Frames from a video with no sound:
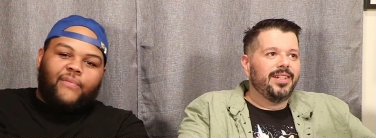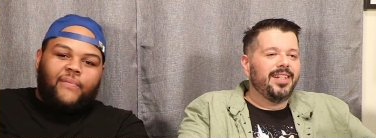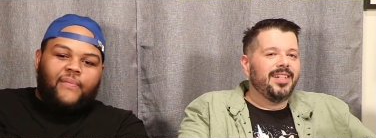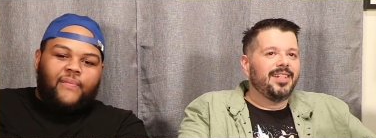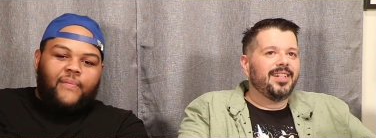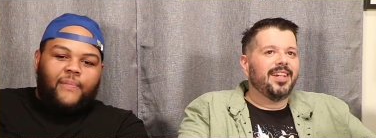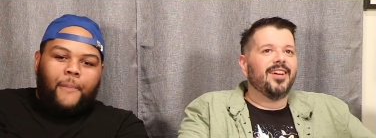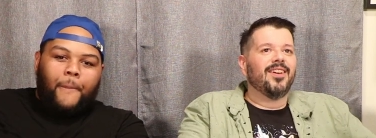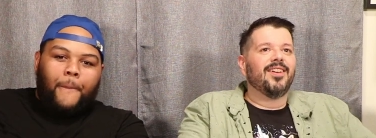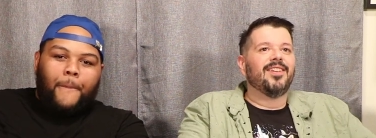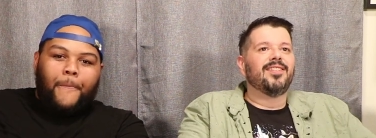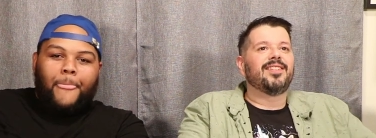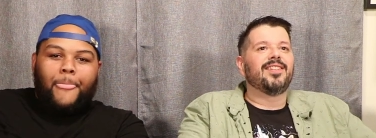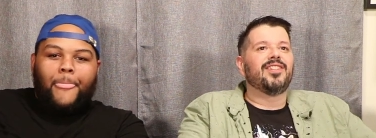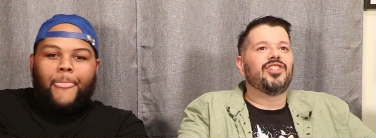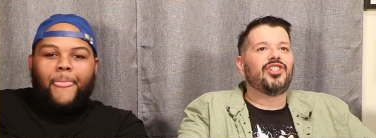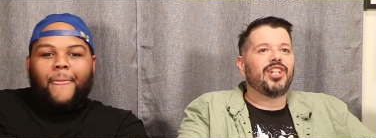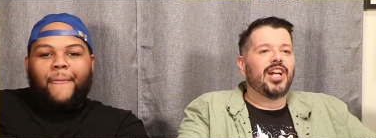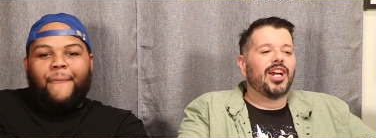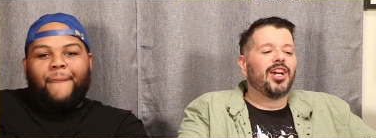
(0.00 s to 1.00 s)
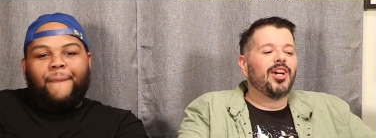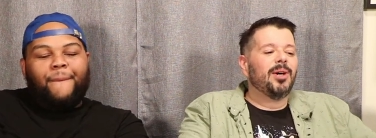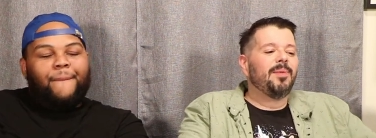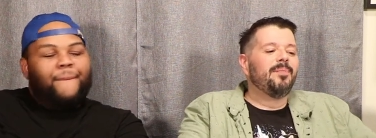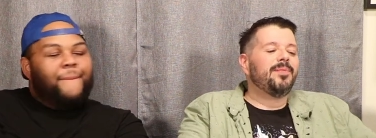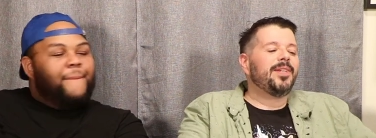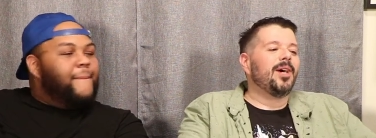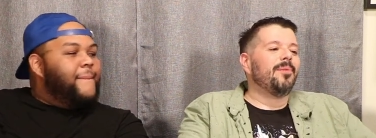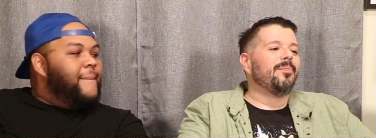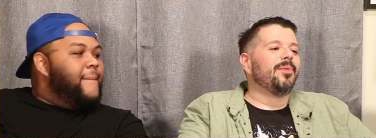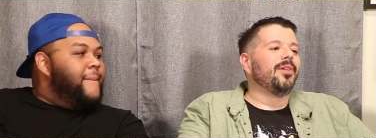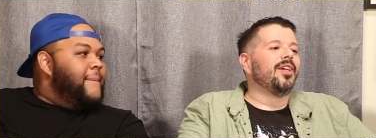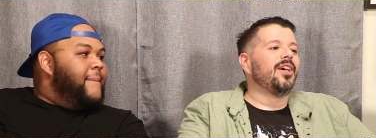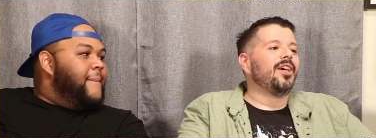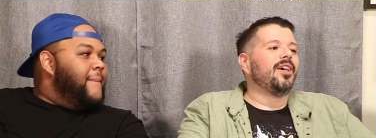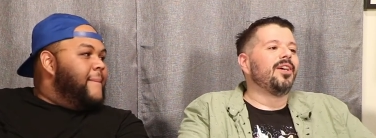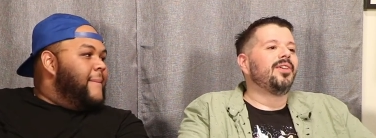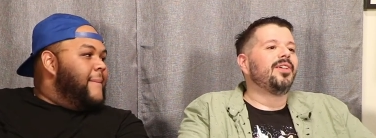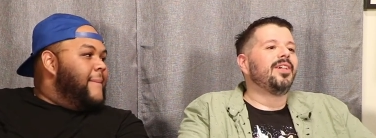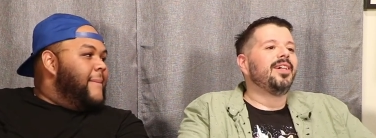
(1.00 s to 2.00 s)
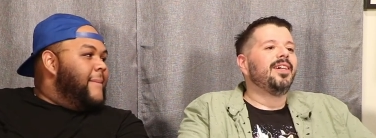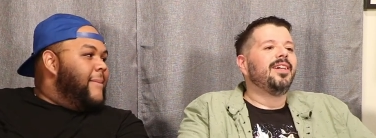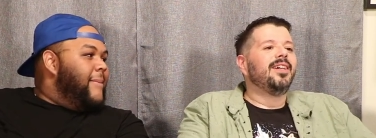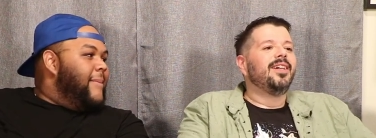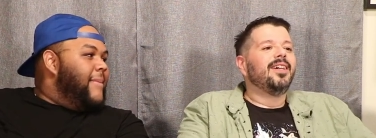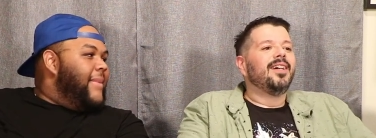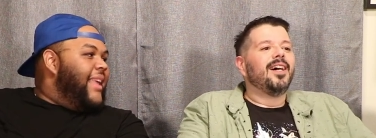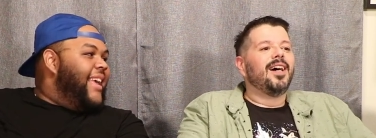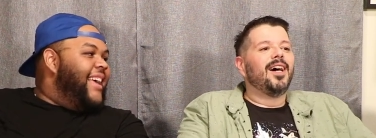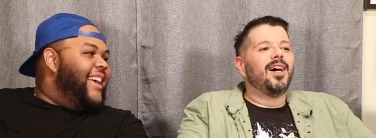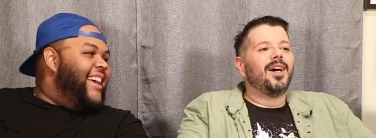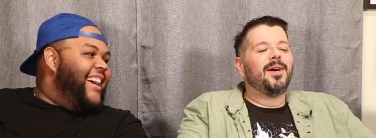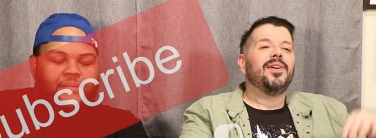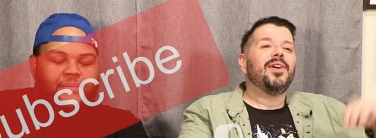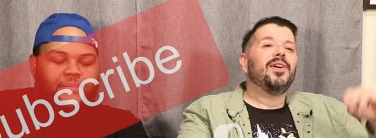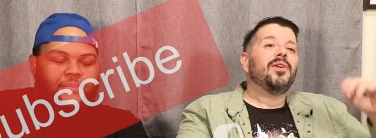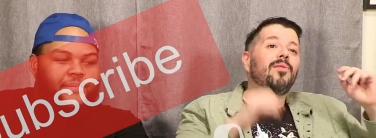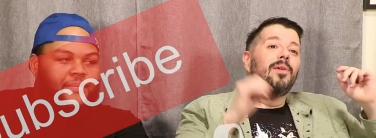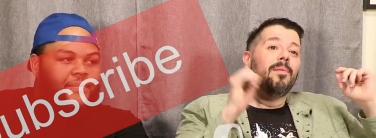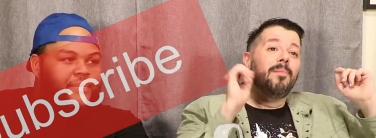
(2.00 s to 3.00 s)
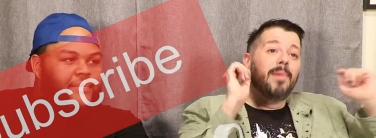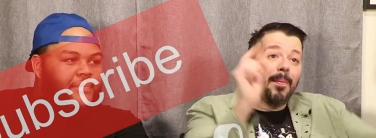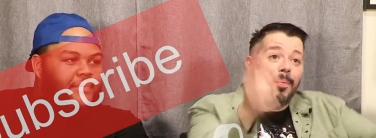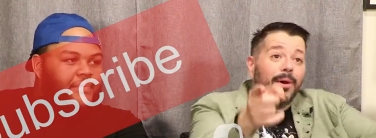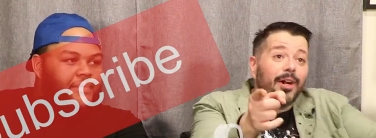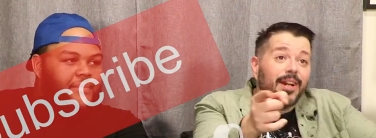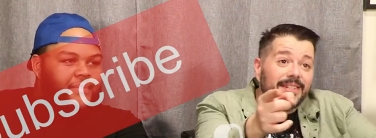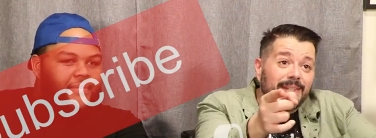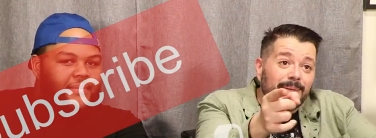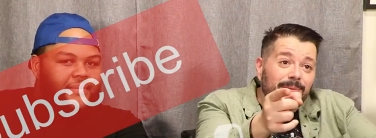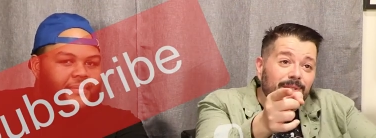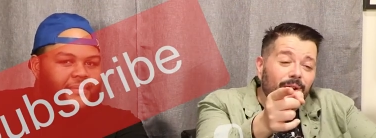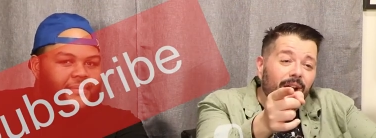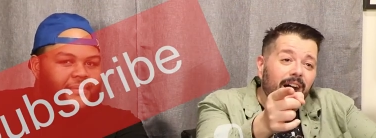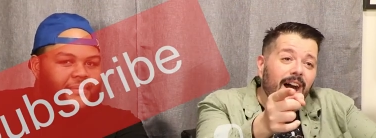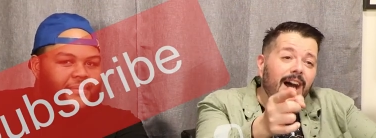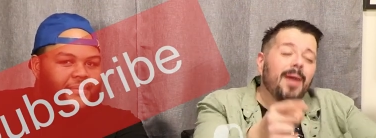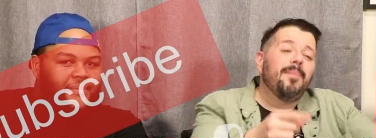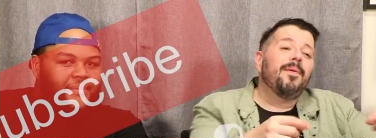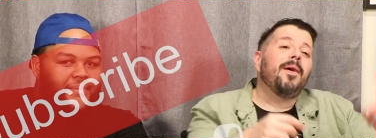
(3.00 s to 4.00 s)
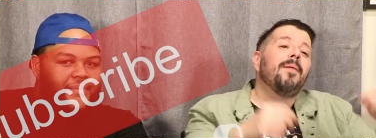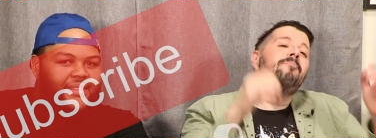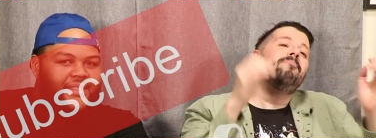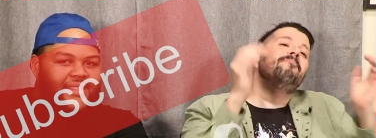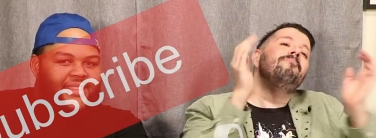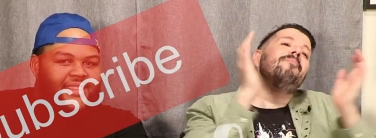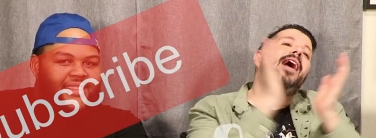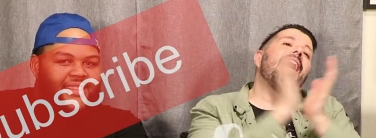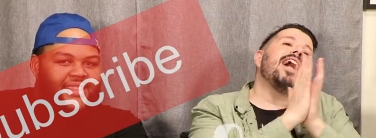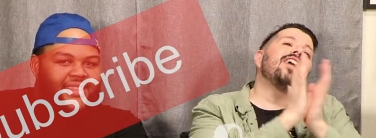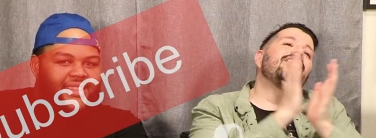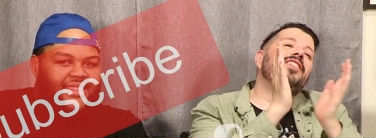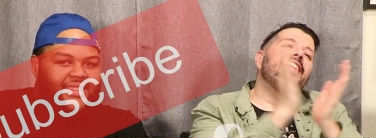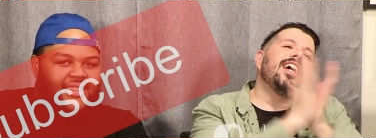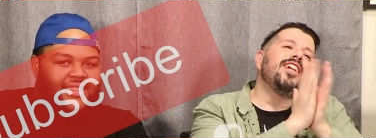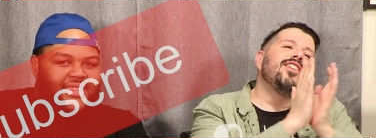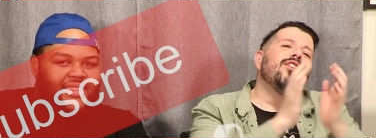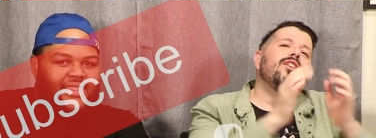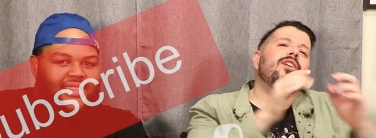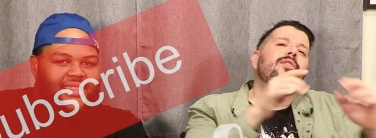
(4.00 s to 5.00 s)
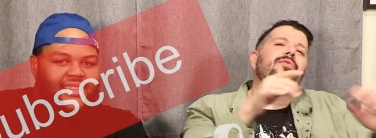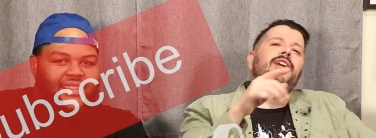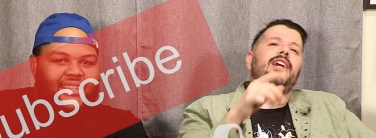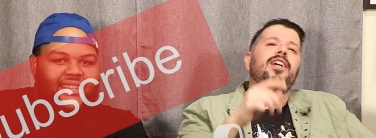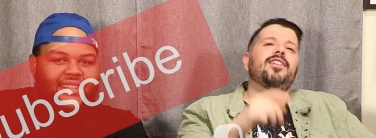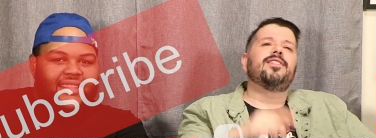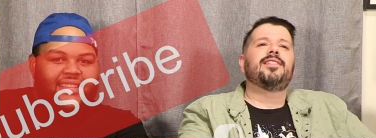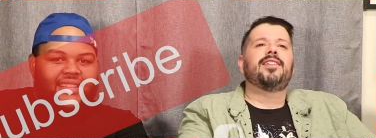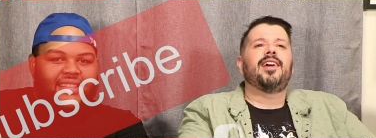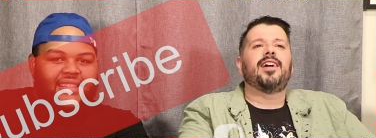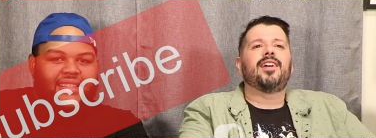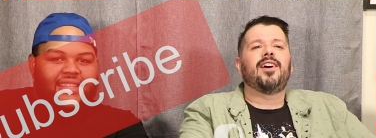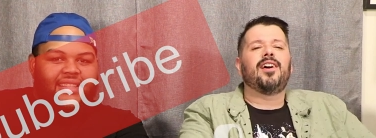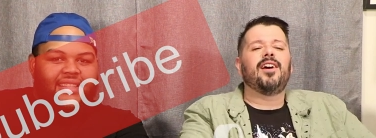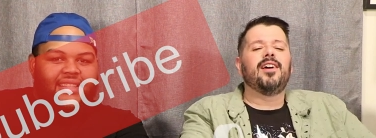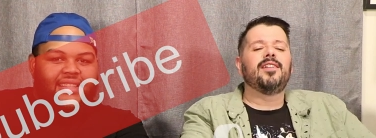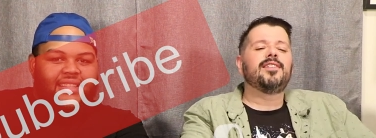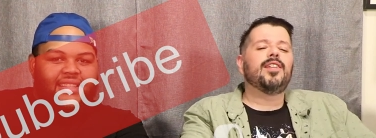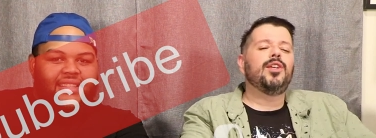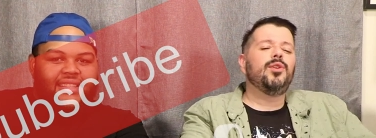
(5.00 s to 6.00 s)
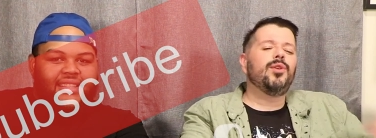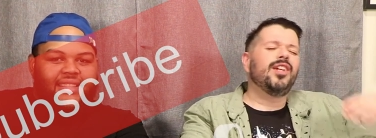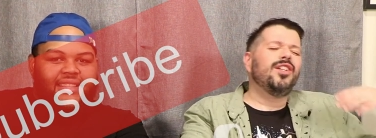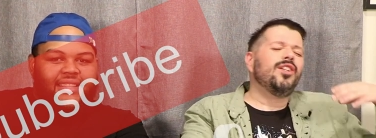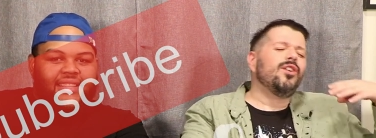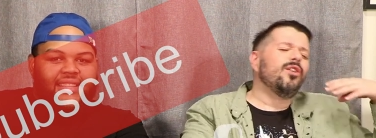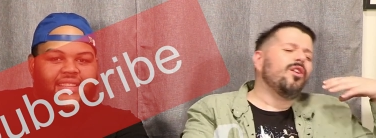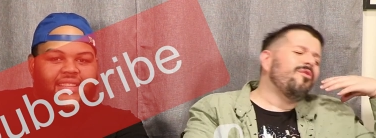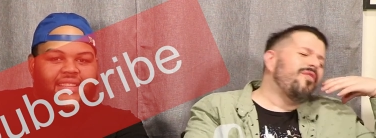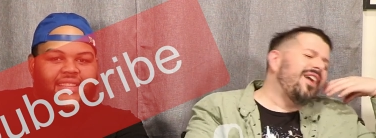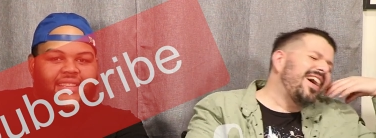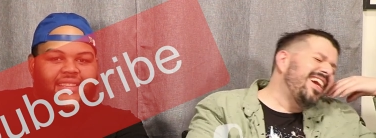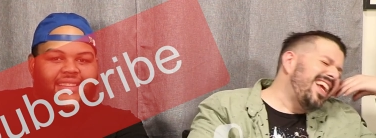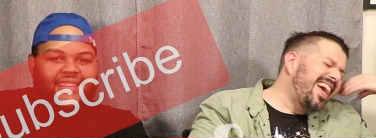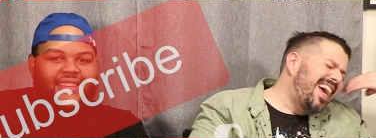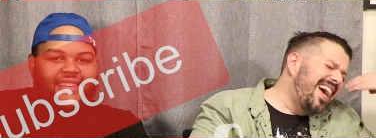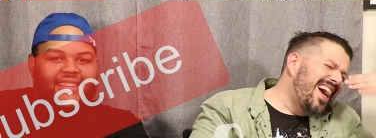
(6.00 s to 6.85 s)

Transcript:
Speaker 1: details. Share them down below. Um, remember to subscribe. Mash that notifications icon so you get notified